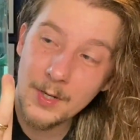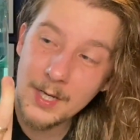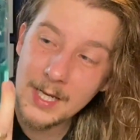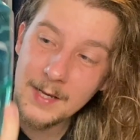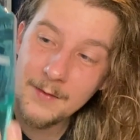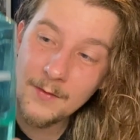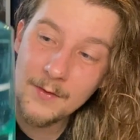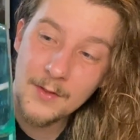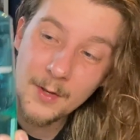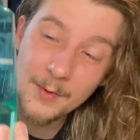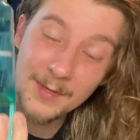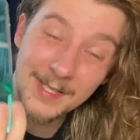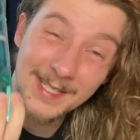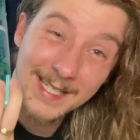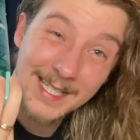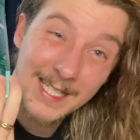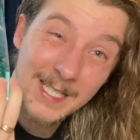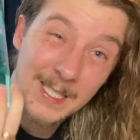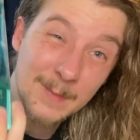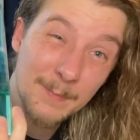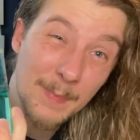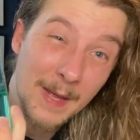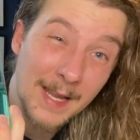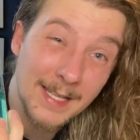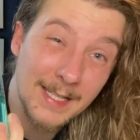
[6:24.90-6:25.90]
even though it's
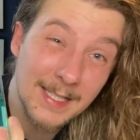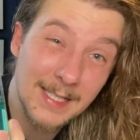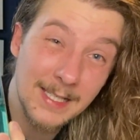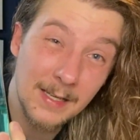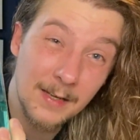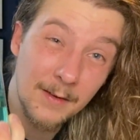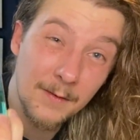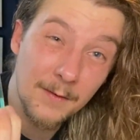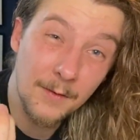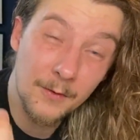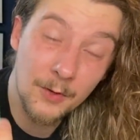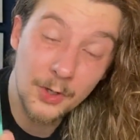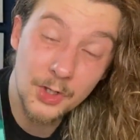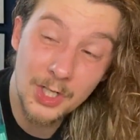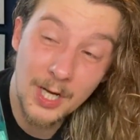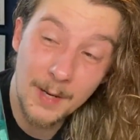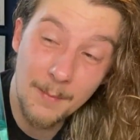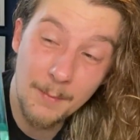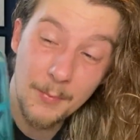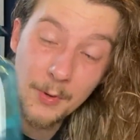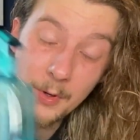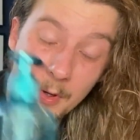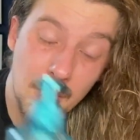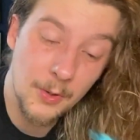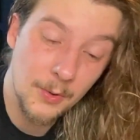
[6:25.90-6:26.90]
expensive for a
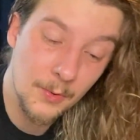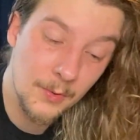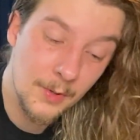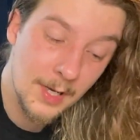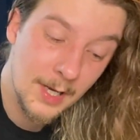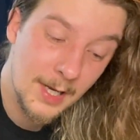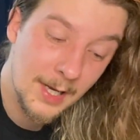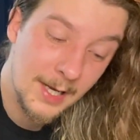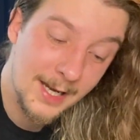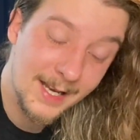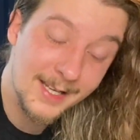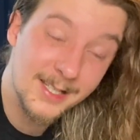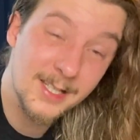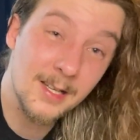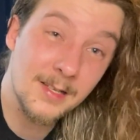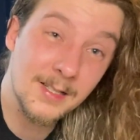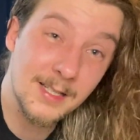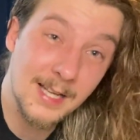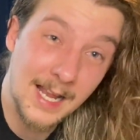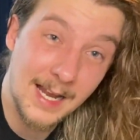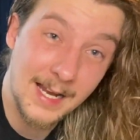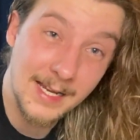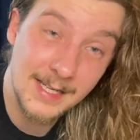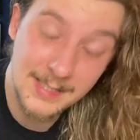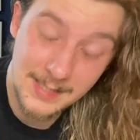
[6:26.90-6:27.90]
shampoo, it does
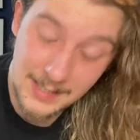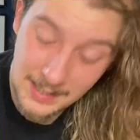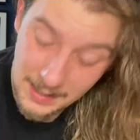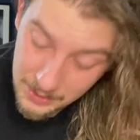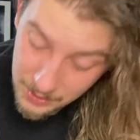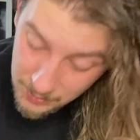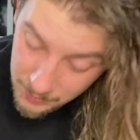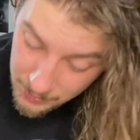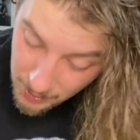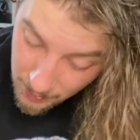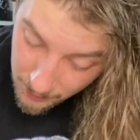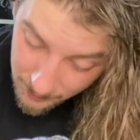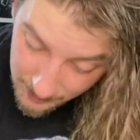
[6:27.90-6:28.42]
last, and you don't